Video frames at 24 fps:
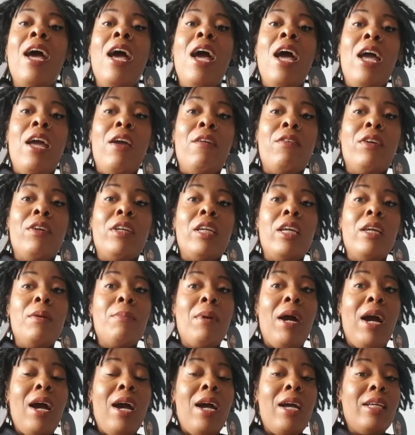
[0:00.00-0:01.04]
if it get in
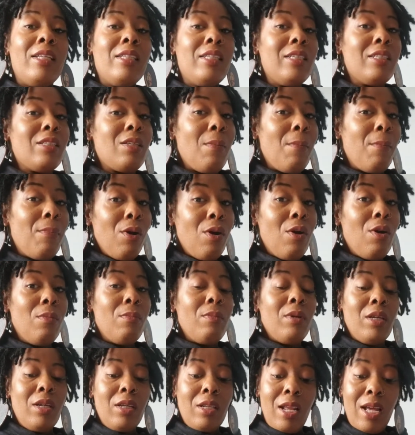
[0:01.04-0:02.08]
my eye, it doesn't burn
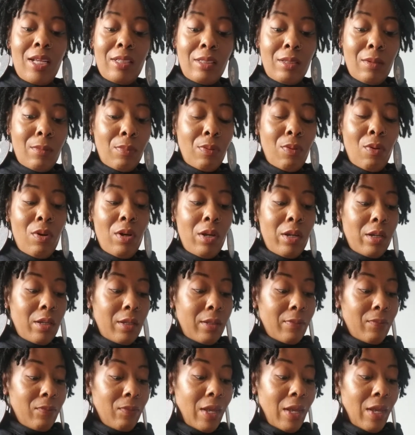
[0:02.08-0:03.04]
me. And that's important.